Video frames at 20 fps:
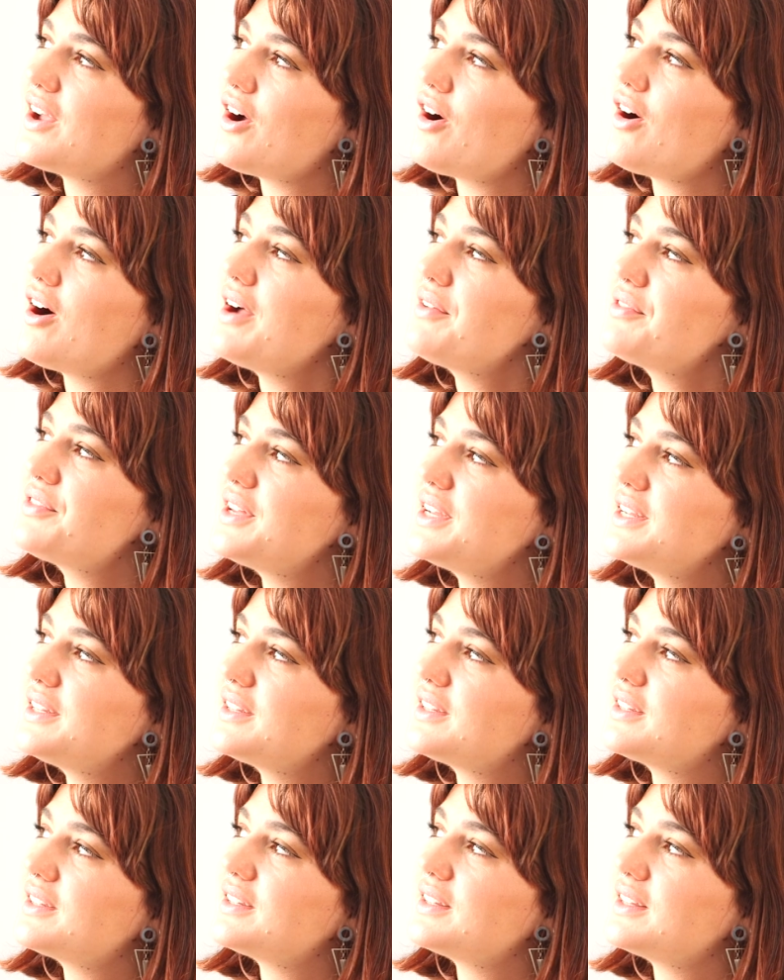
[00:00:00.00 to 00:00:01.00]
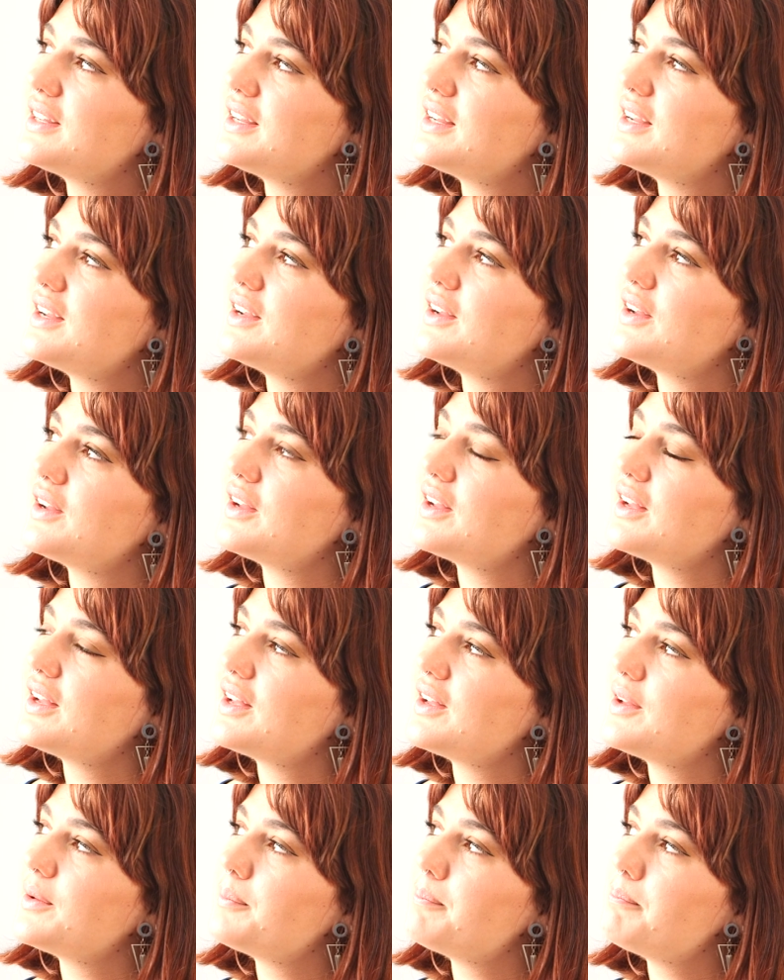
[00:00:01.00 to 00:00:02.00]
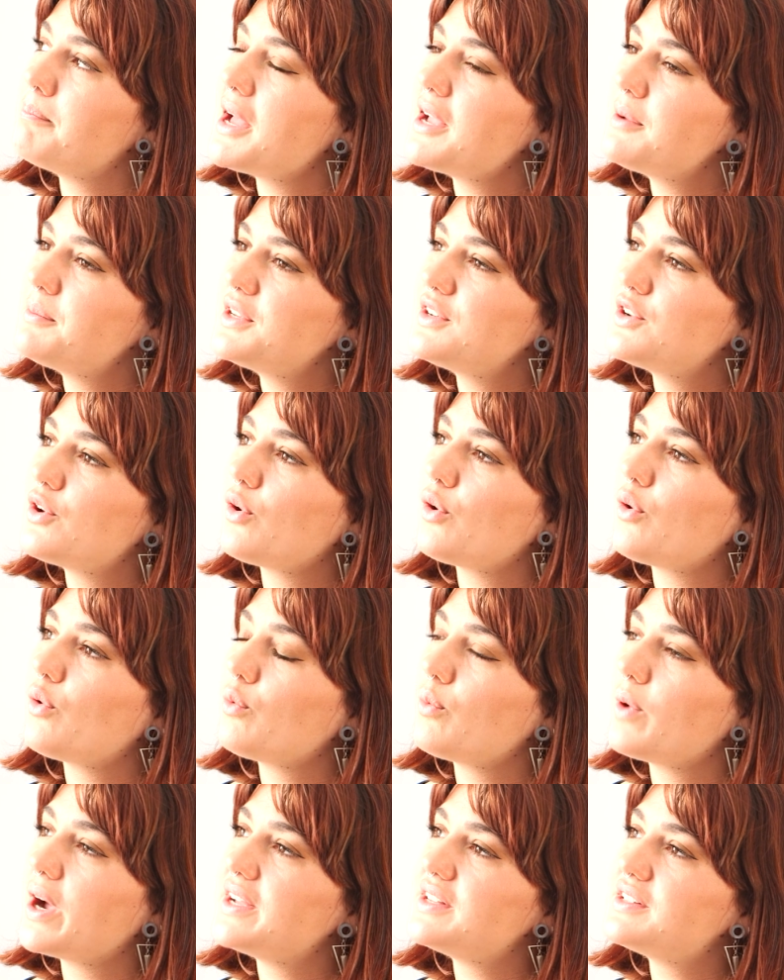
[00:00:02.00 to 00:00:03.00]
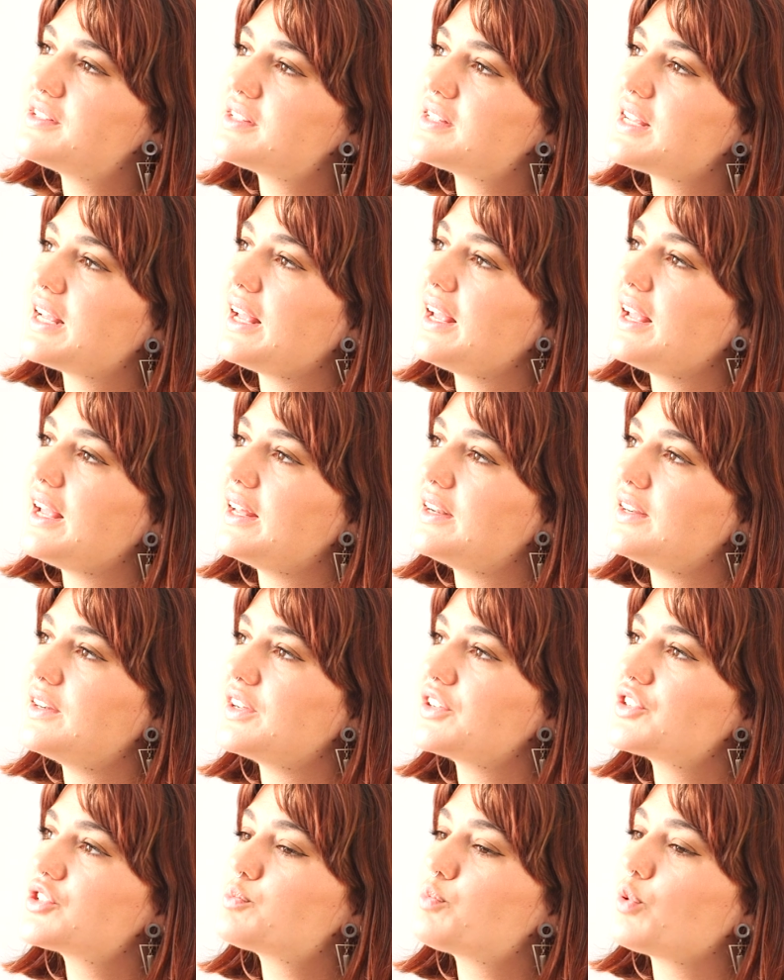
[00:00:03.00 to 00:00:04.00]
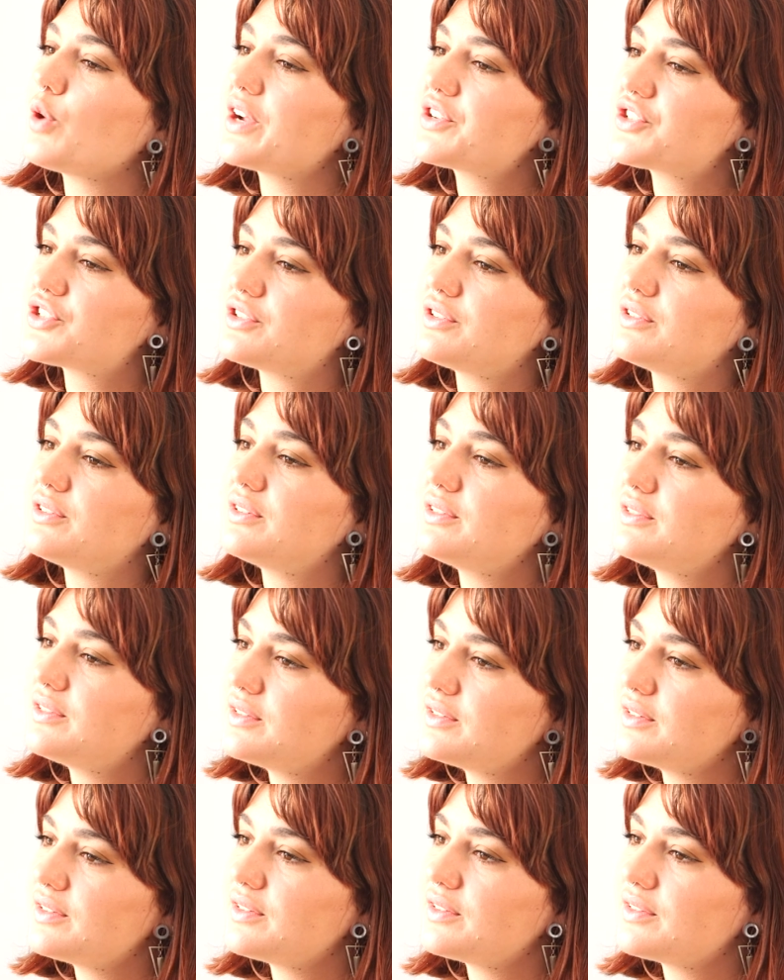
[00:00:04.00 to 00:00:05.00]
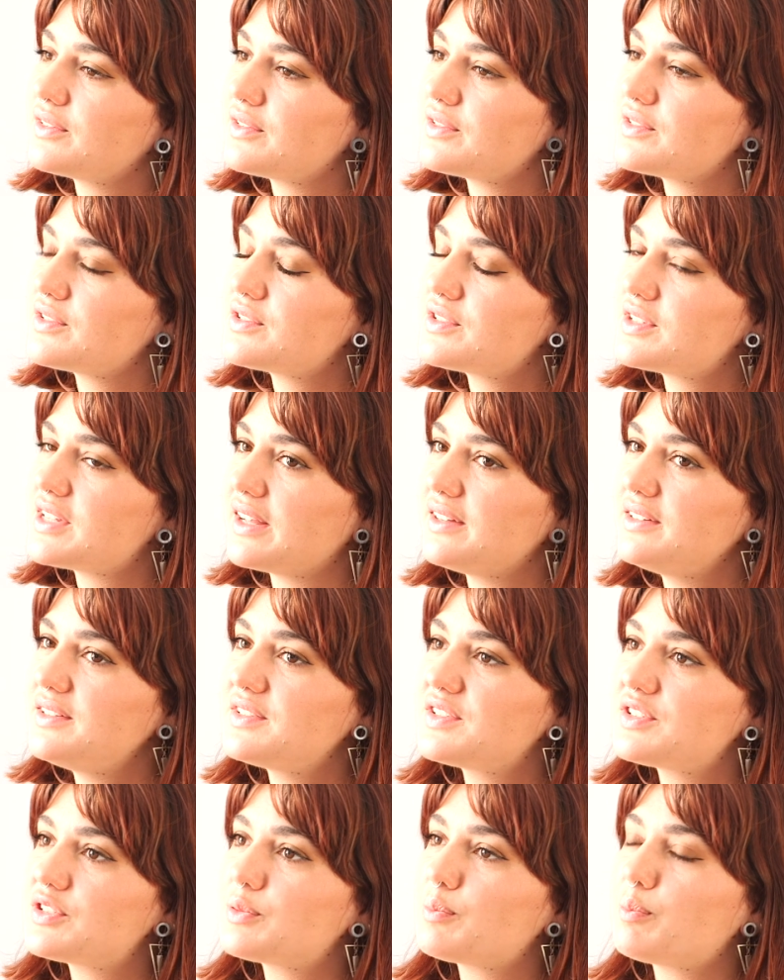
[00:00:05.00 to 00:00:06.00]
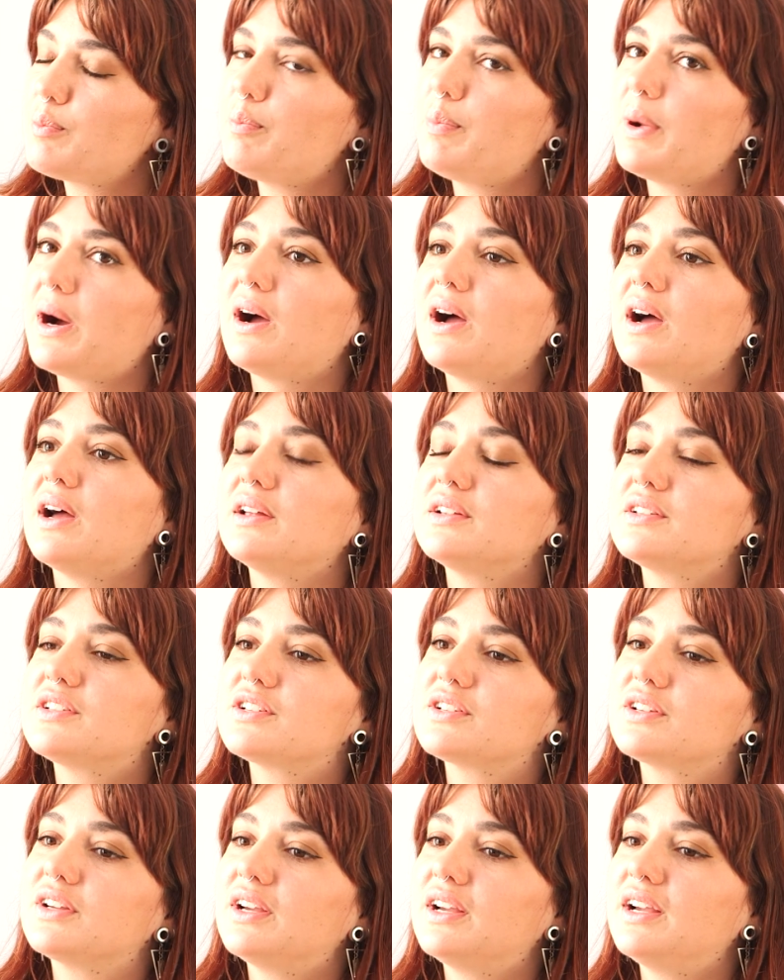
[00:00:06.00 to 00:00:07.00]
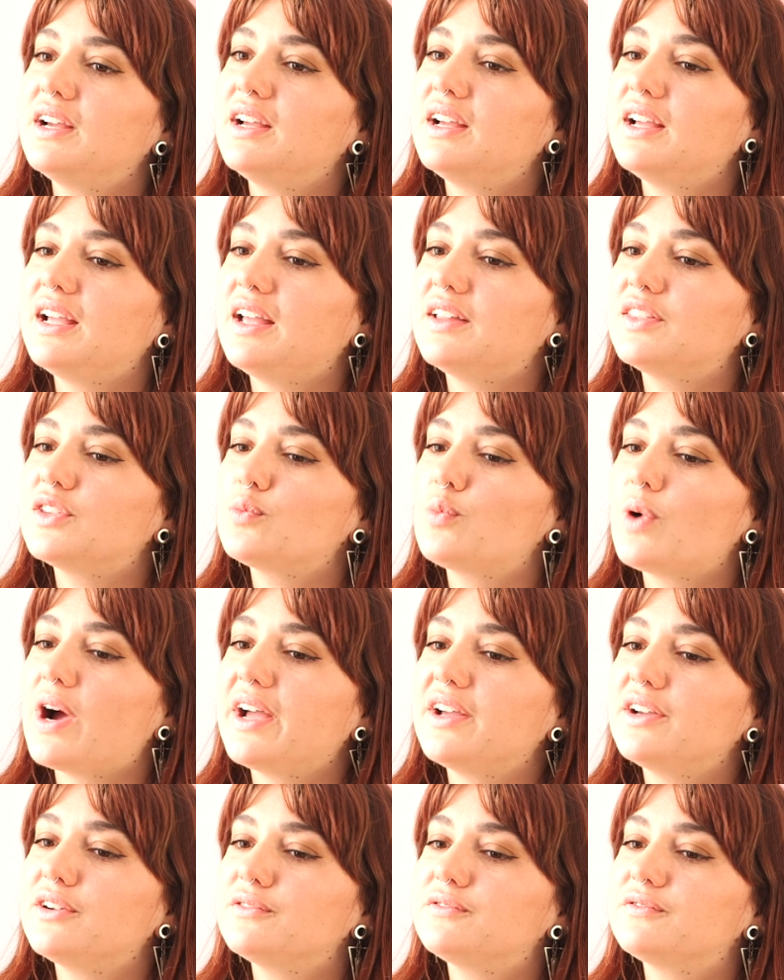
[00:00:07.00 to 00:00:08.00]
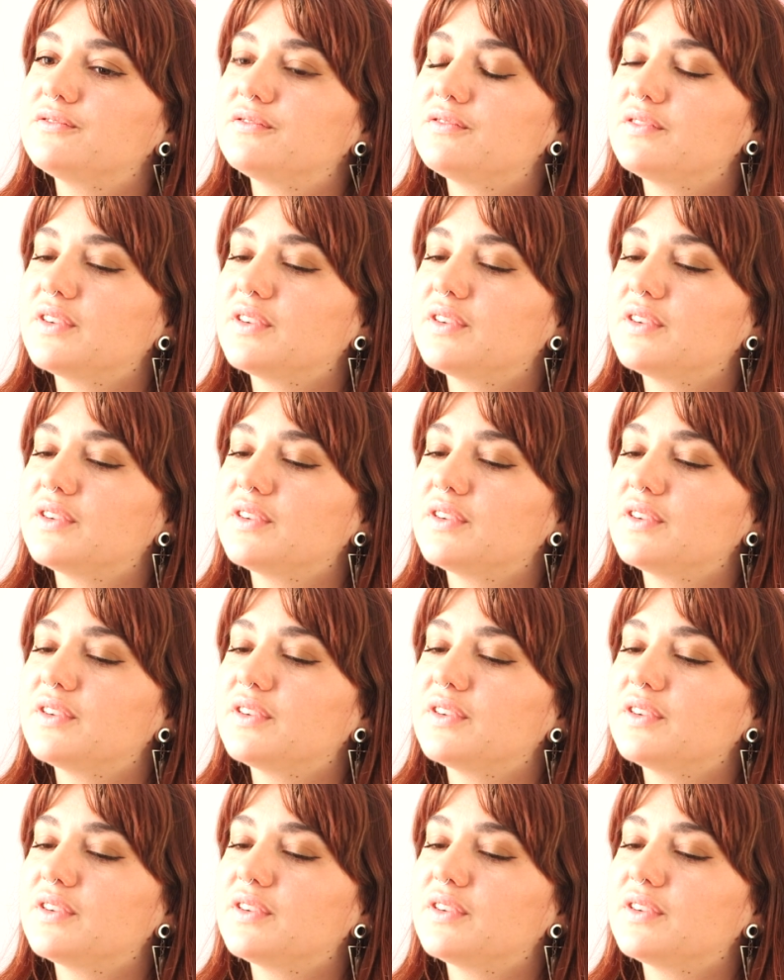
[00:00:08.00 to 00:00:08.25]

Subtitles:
I think maybe not always in an expression sense, but in the way of